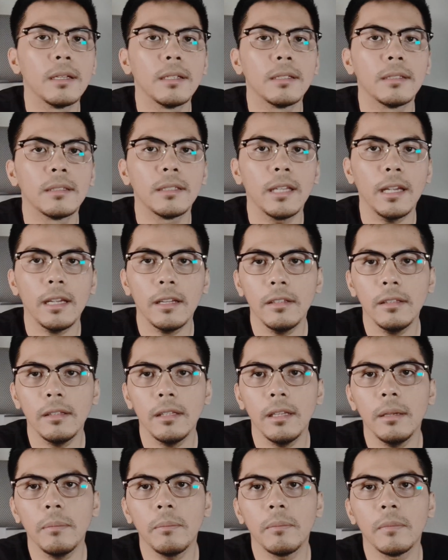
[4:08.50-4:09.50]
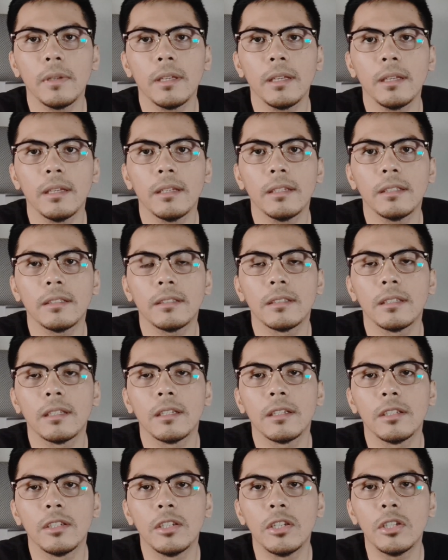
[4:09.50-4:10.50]
Second tip is
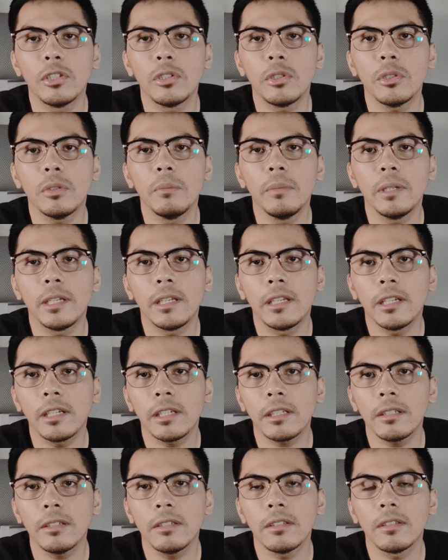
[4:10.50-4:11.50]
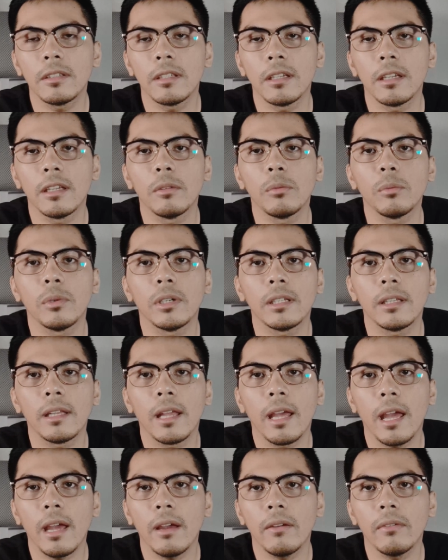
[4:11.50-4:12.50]
you should be curious in
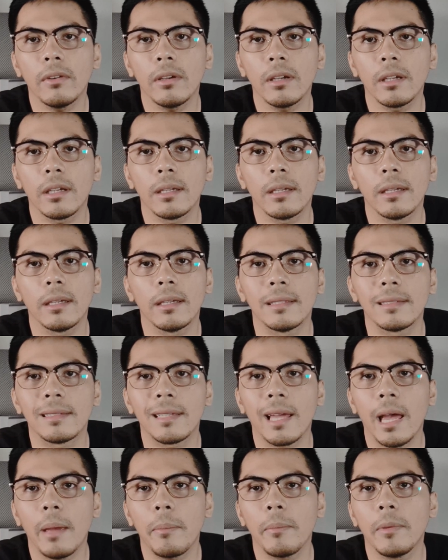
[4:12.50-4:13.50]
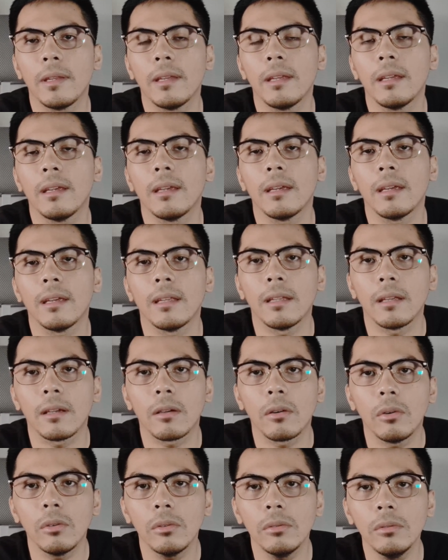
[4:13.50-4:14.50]
whatever is happening in the
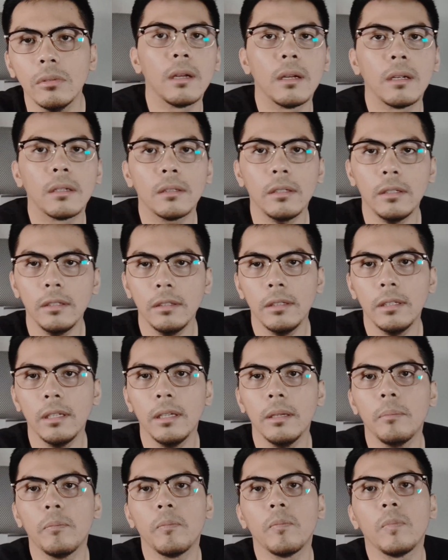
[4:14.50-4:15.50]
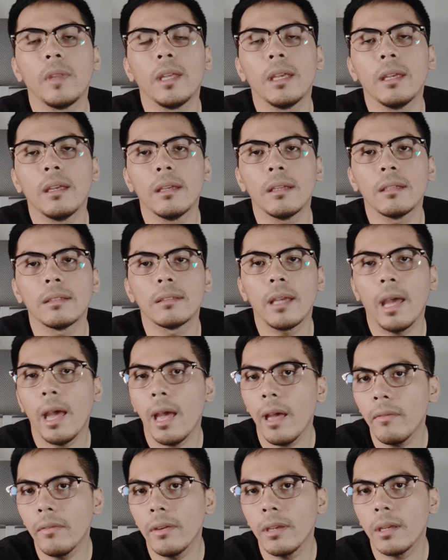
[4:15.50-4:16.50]
code. Third tip is
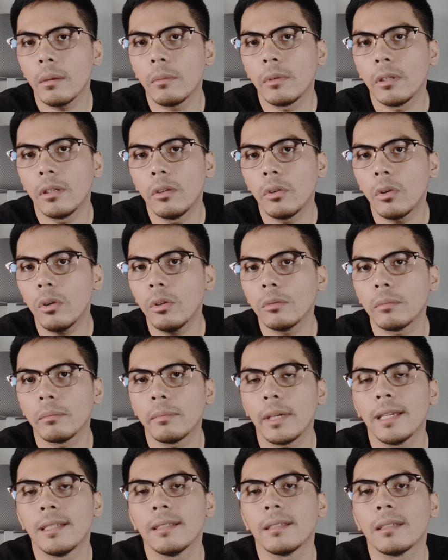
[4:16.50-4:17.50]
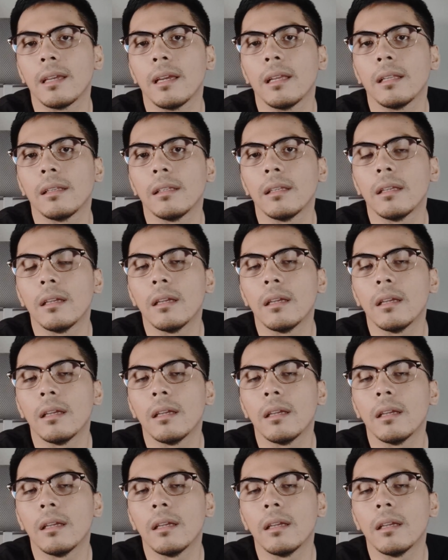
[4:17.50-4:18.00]
having a growth mindset